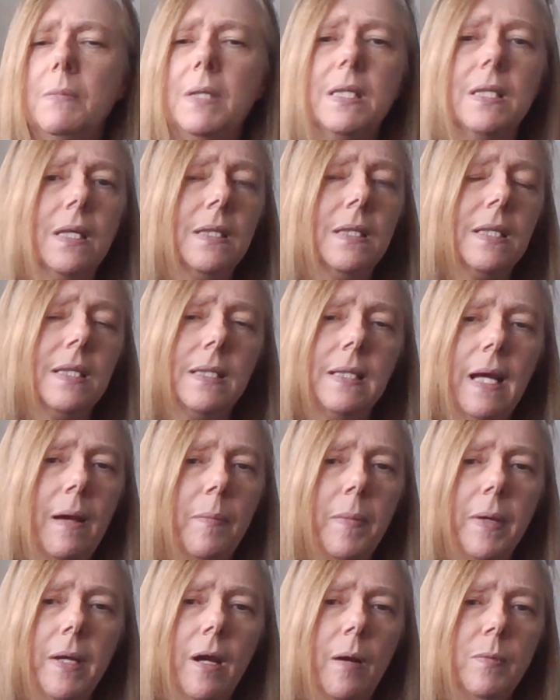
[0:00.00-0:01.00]

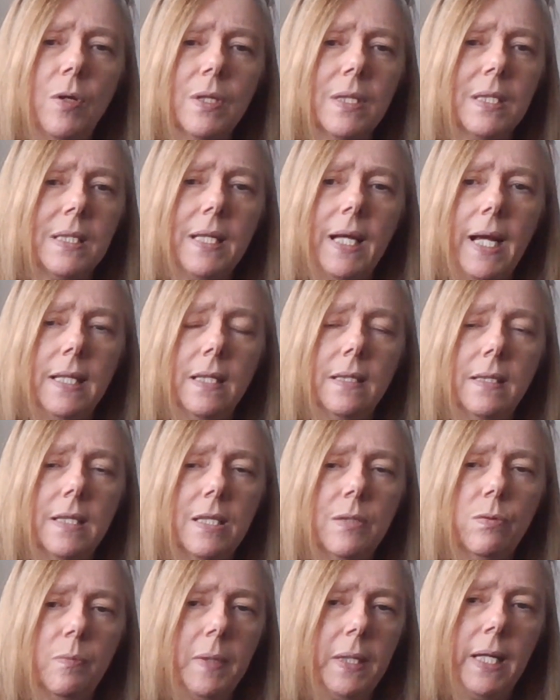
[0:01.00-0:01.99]
misunderstand me. I'm not saying that
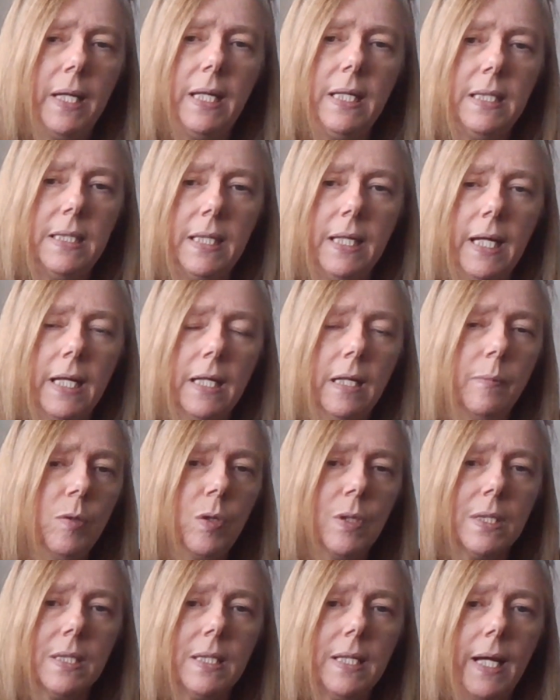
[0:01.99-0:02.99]
this will be easy, and I'm
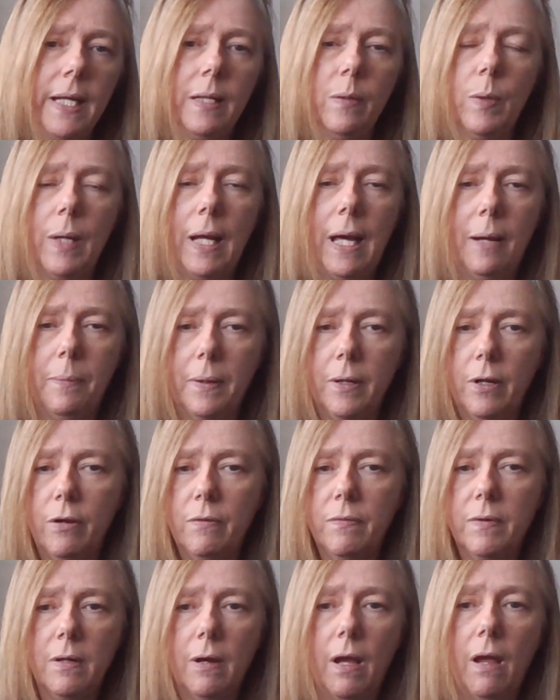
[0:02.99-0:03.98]
not saying it will happen
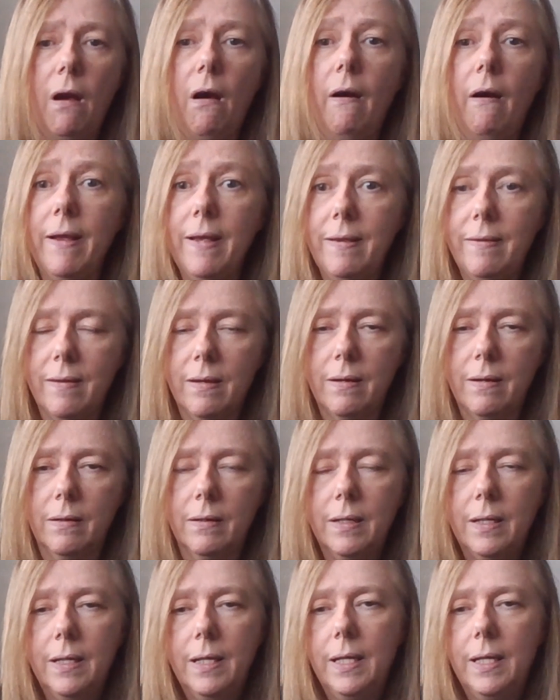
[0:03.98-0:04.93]
overnight either.